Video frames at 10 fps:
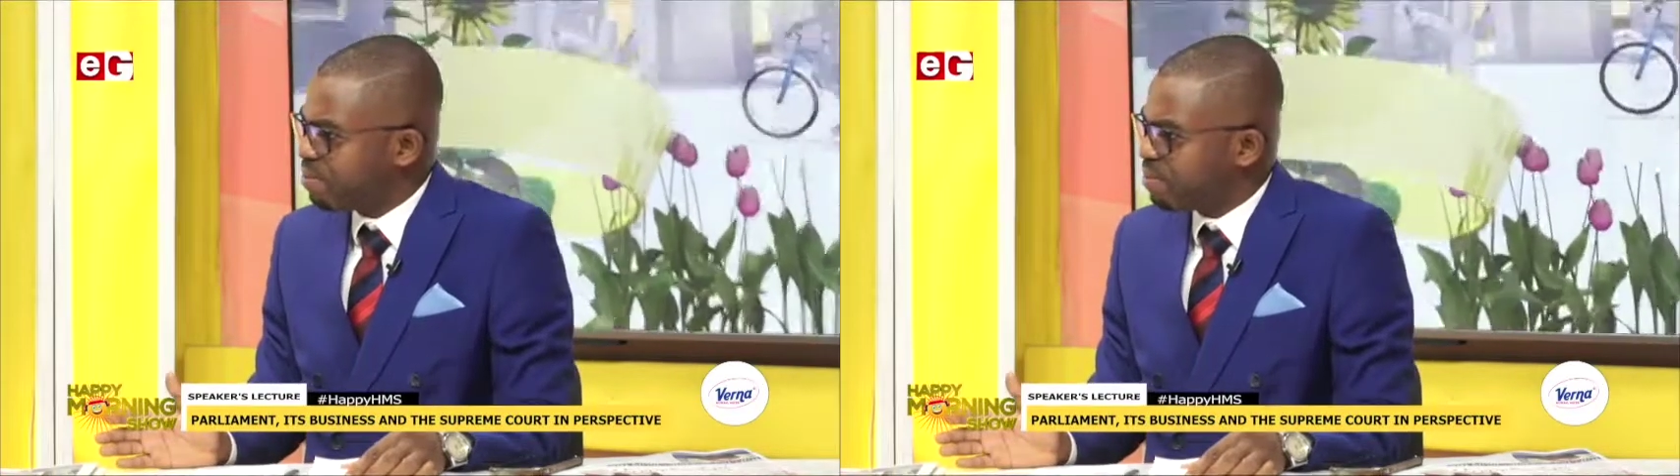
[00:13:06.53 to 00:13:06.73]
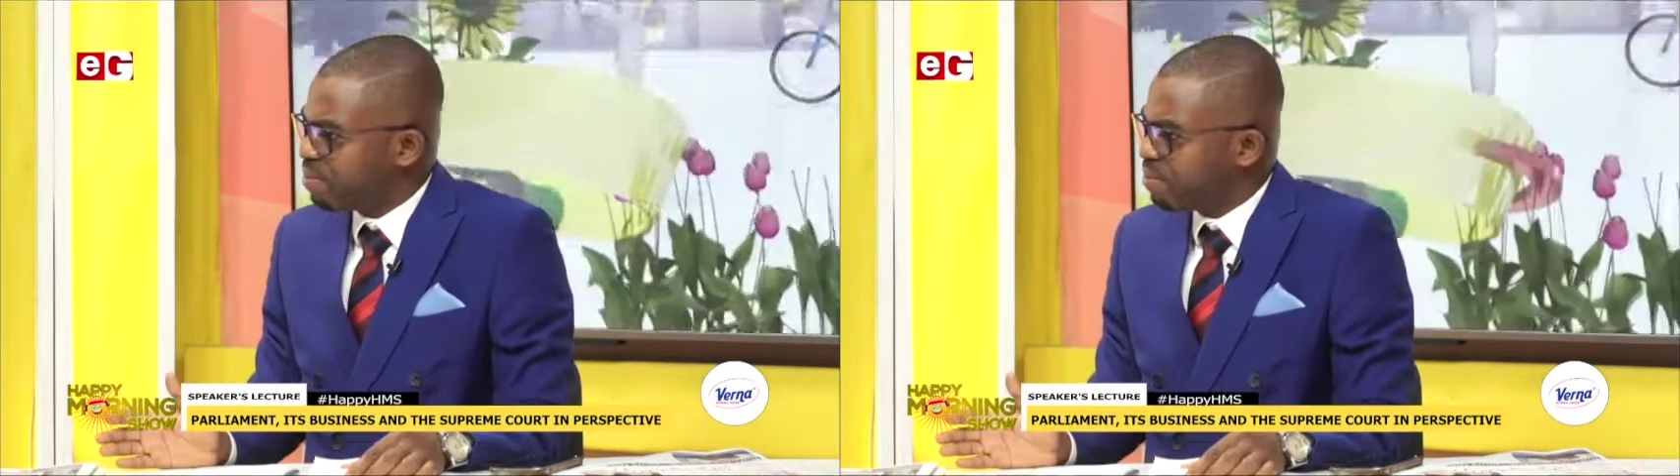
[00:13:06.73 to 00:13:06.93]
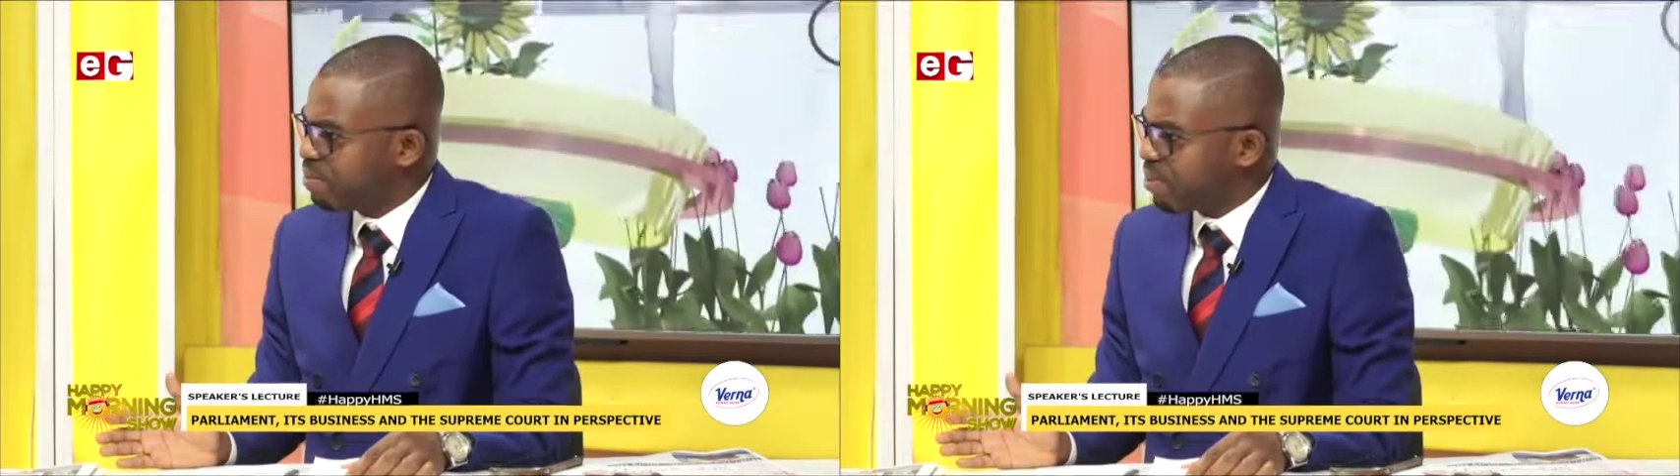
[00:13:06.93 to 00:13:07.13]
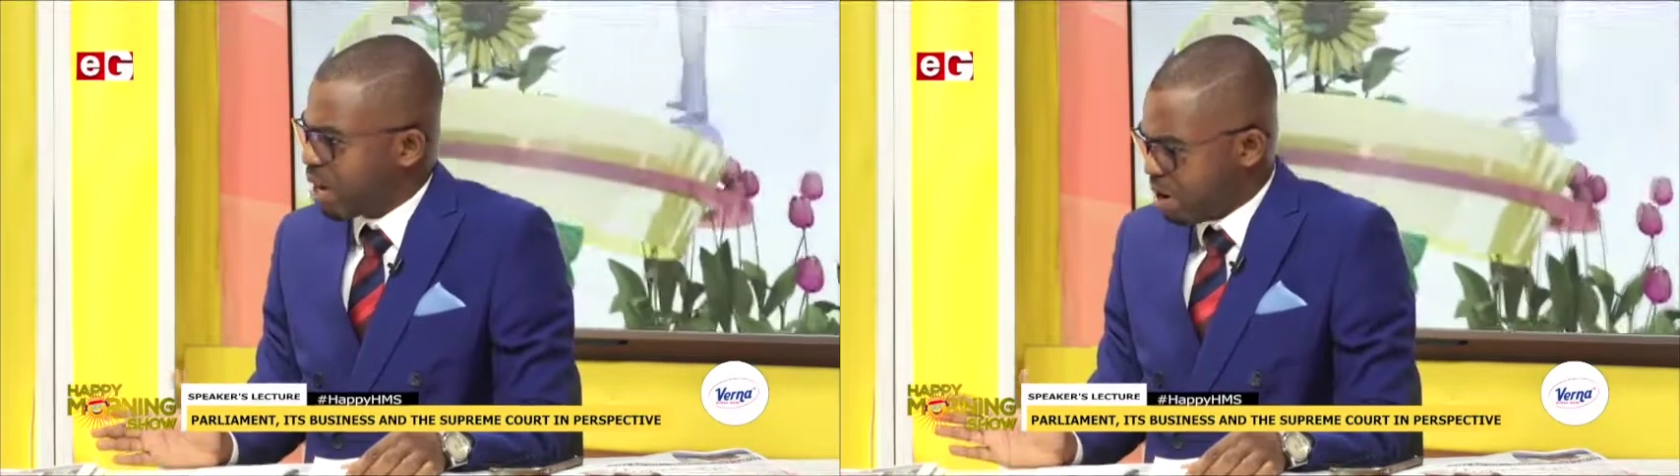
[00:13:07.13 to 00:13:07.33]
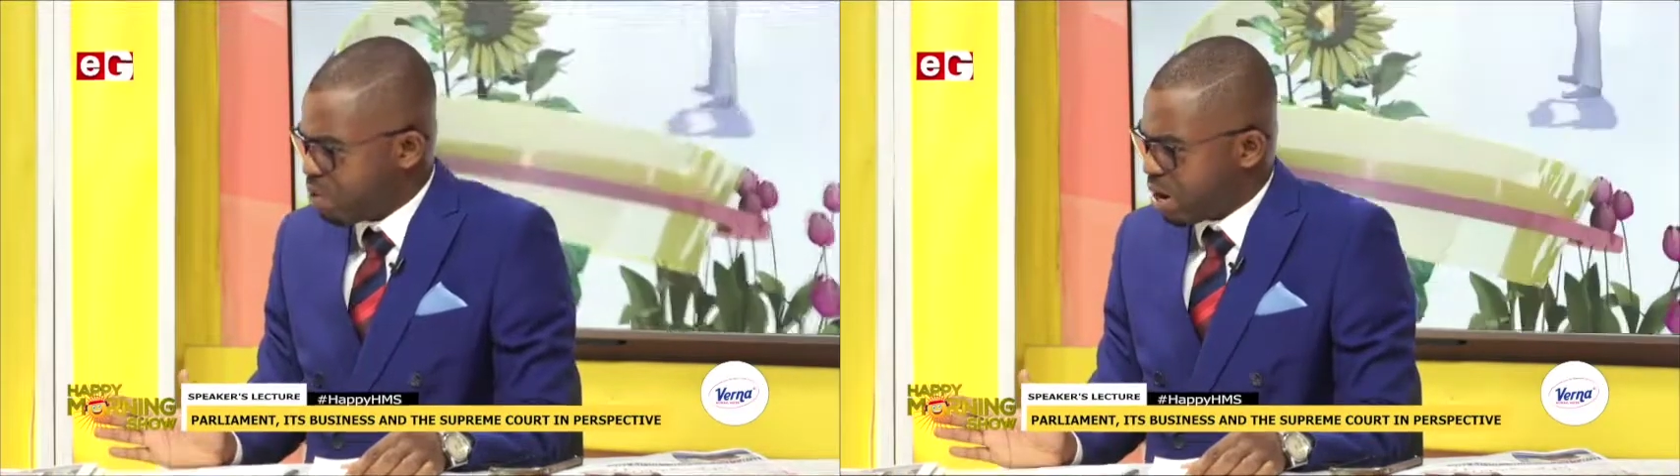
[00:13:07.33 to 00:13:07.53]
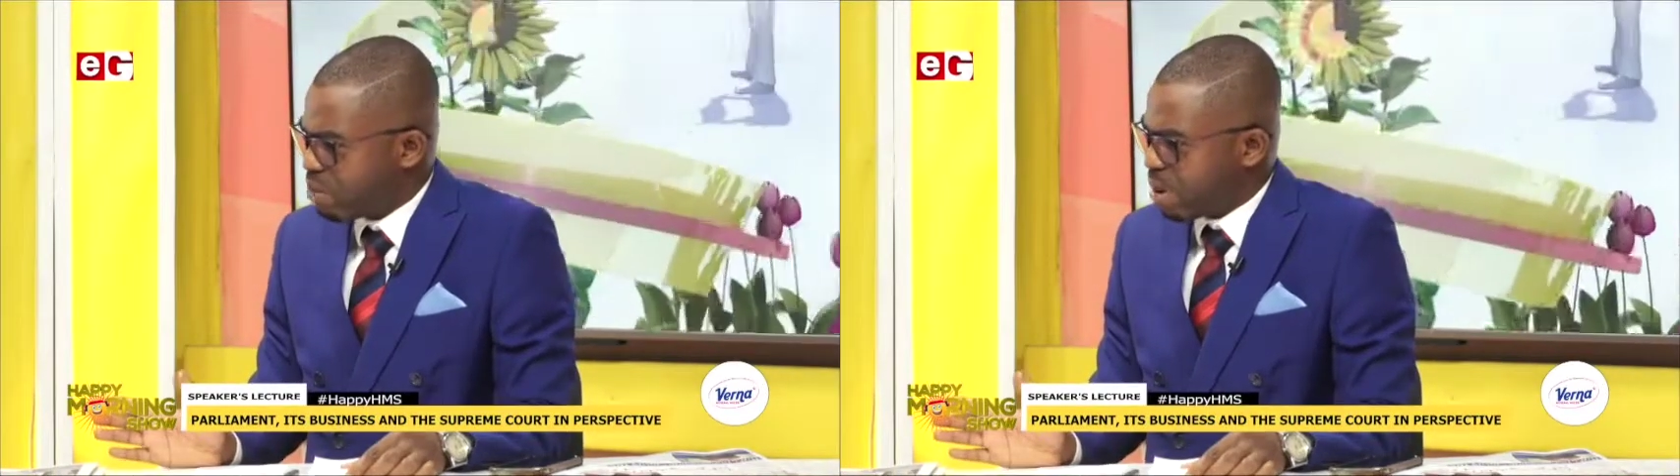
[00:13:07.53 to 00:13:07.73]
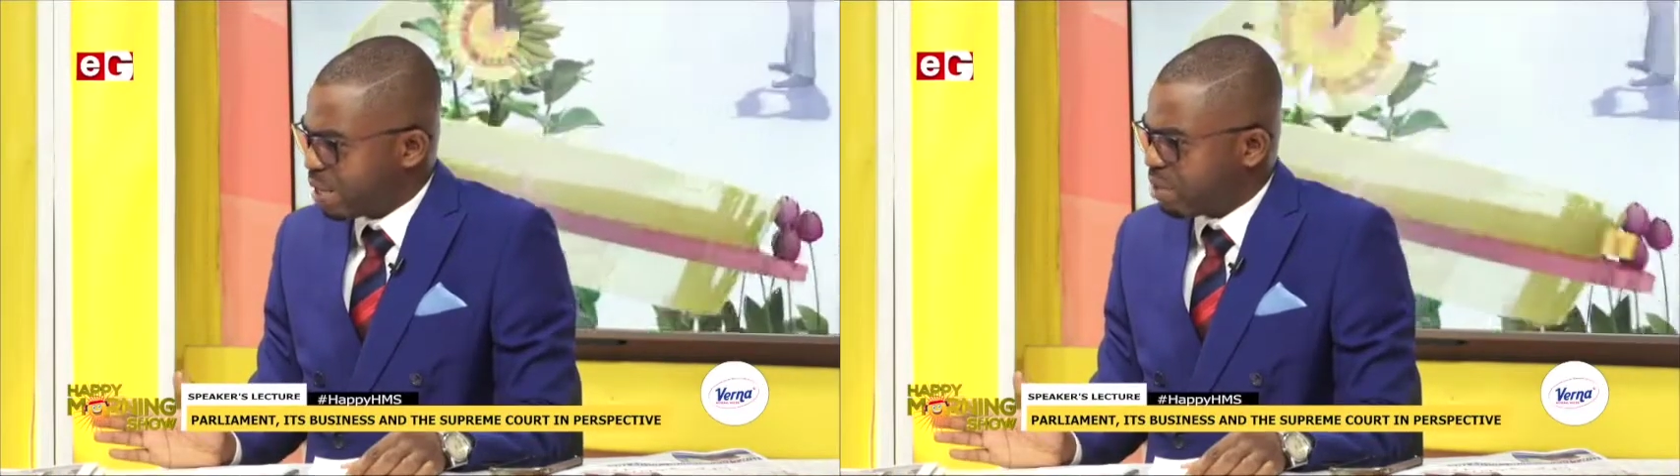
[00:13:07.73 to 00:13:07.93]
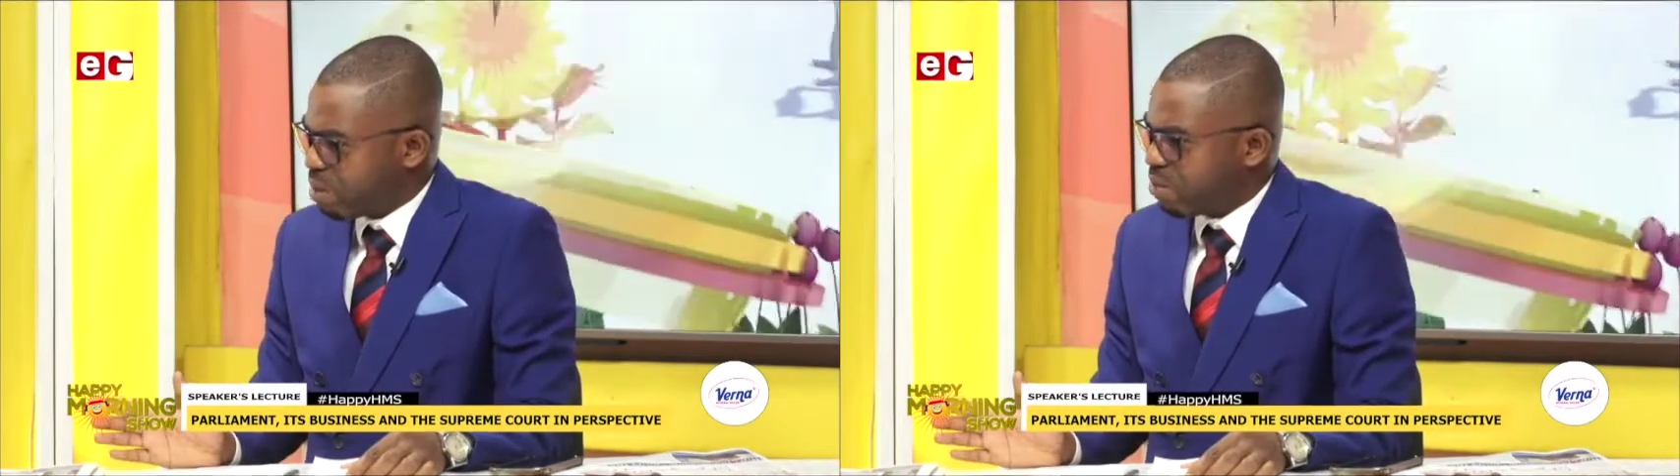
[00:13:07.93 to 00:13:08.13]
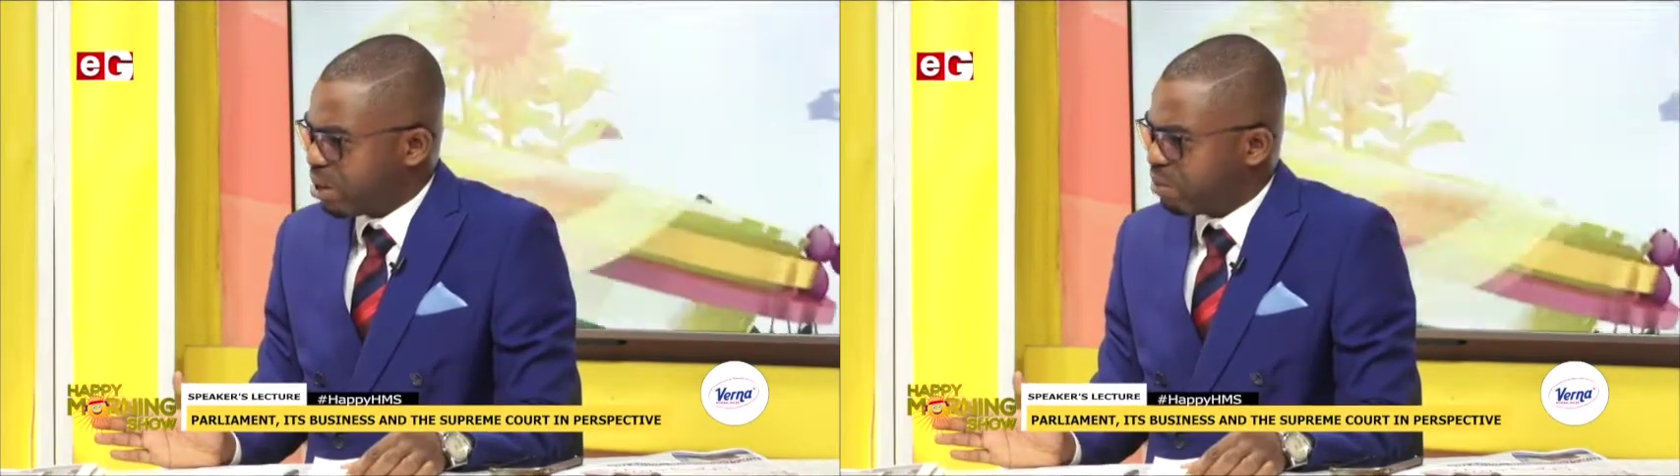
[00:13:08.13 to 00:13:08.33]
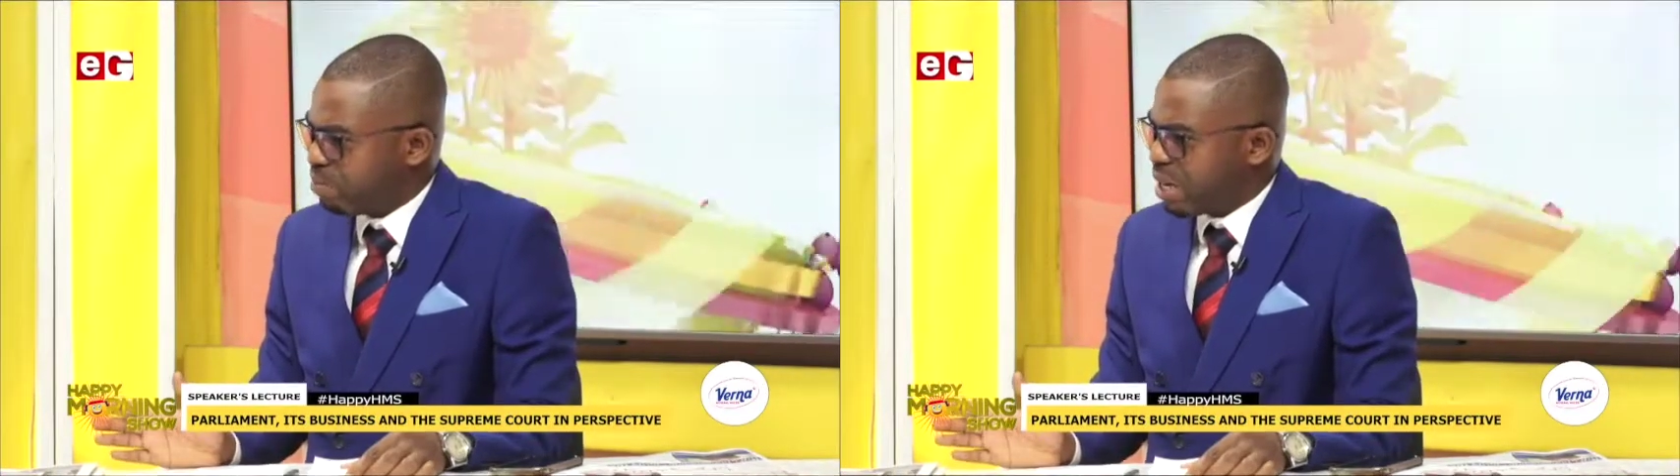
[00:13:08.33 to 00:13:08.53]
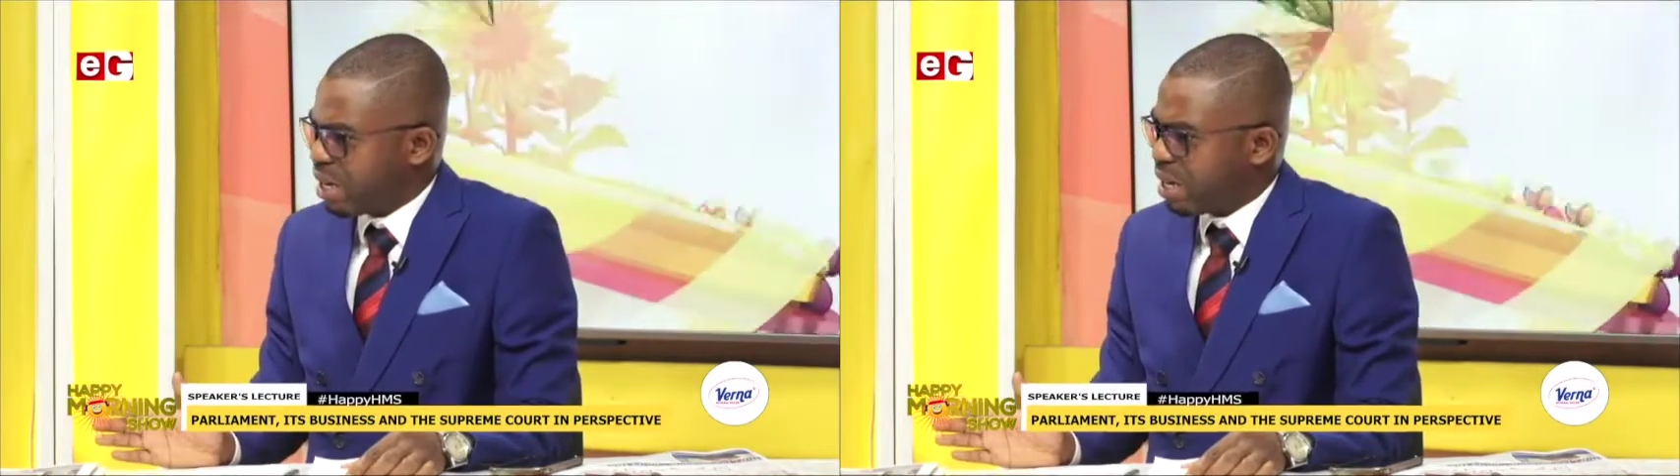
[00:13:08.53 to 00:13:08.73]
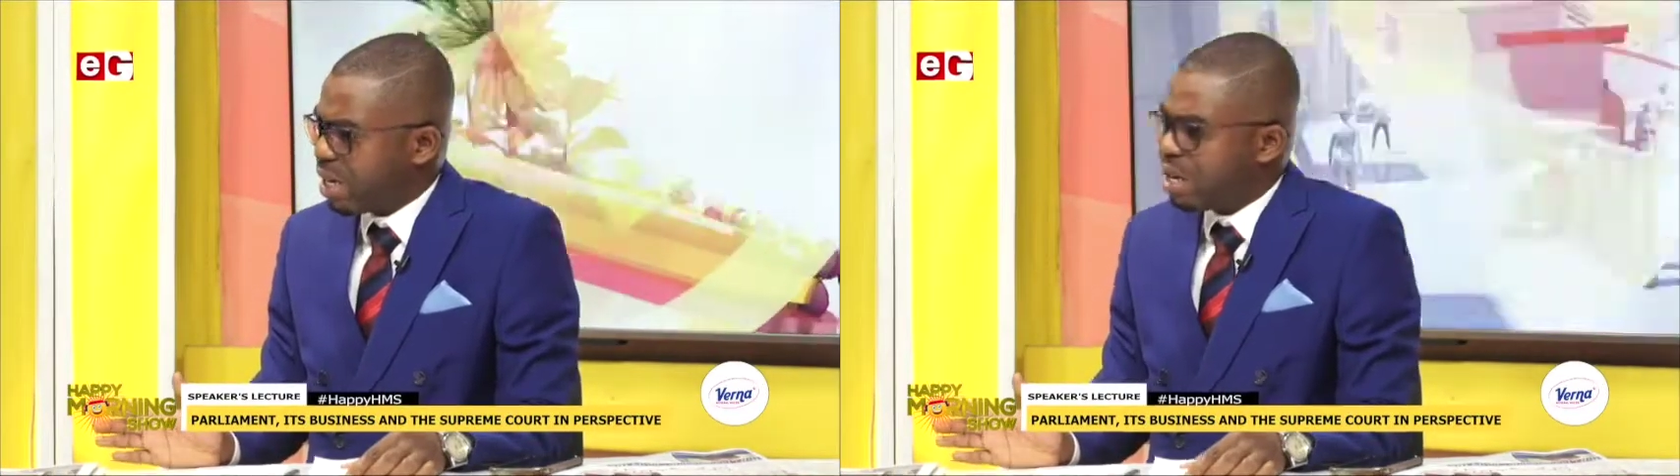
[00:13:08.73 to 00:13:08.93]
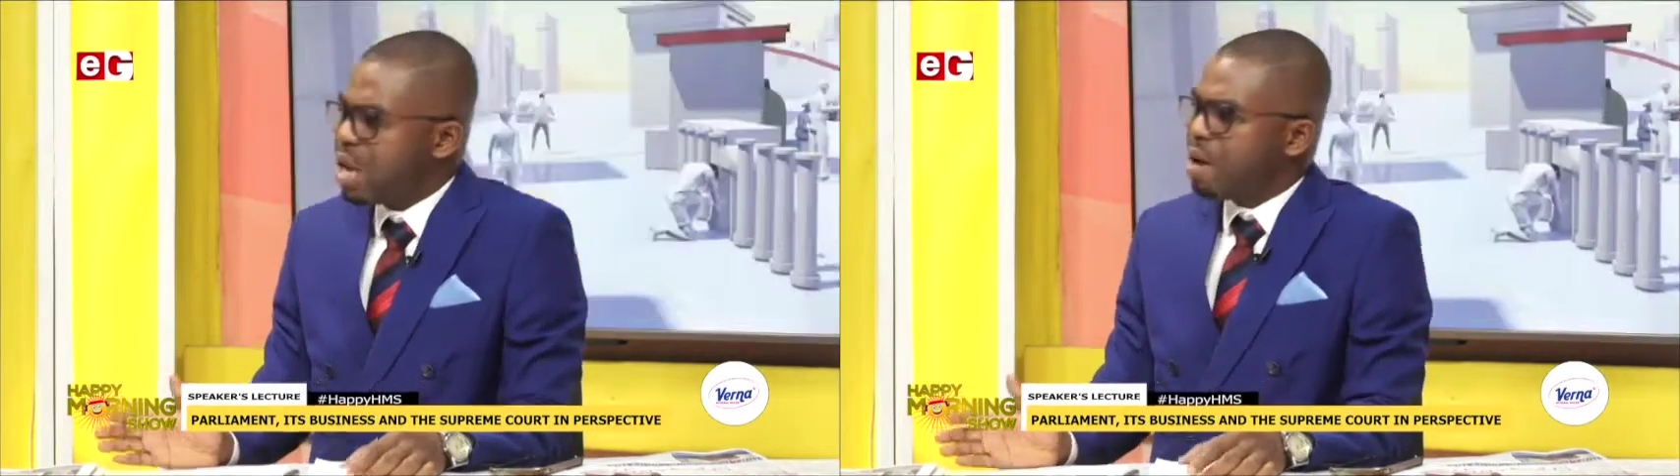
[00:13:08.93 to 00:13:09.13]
True. I, I, that's my American. True.